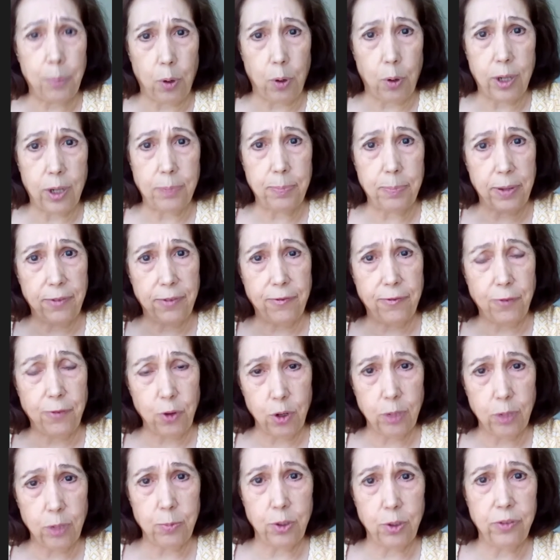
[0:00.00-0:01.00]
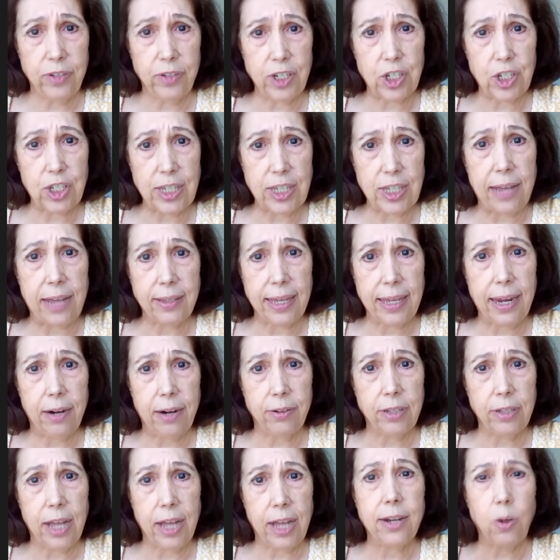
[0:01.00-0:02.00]
bought before moving to South
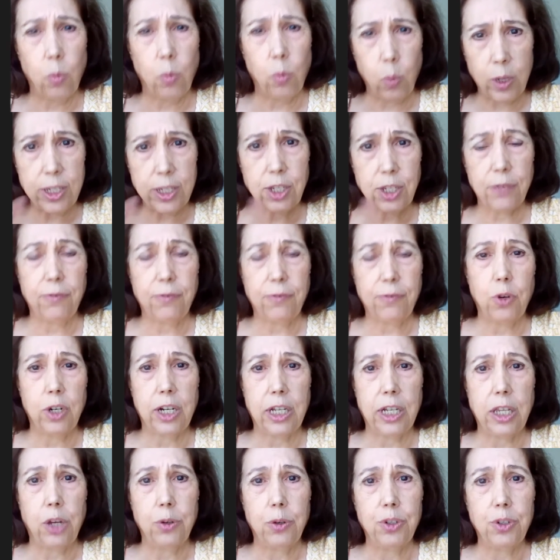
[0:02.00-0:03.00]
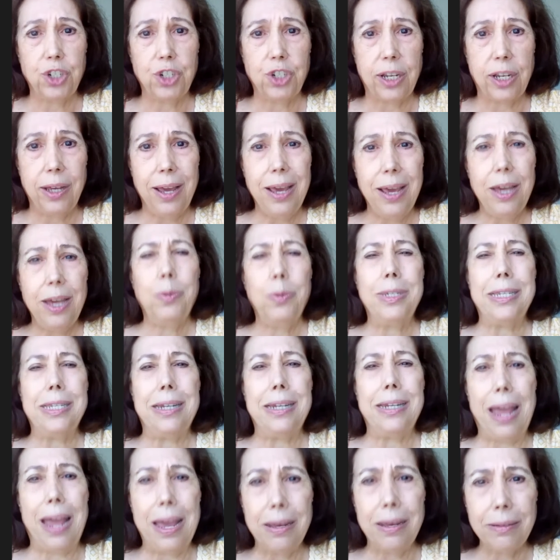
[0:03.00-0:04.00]
Carolina was the foreclosure. It was
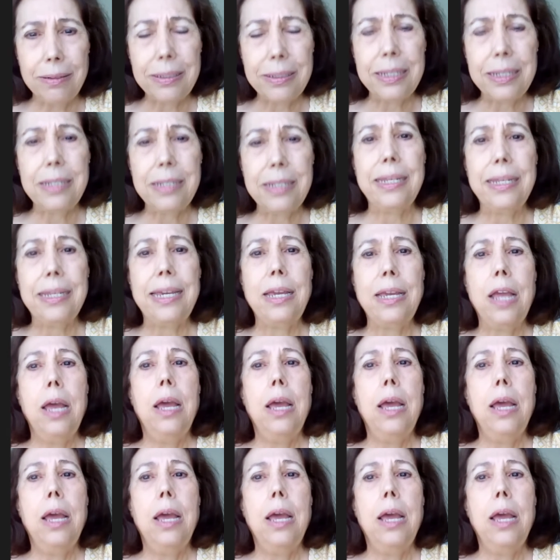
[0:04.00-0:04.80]
an elderly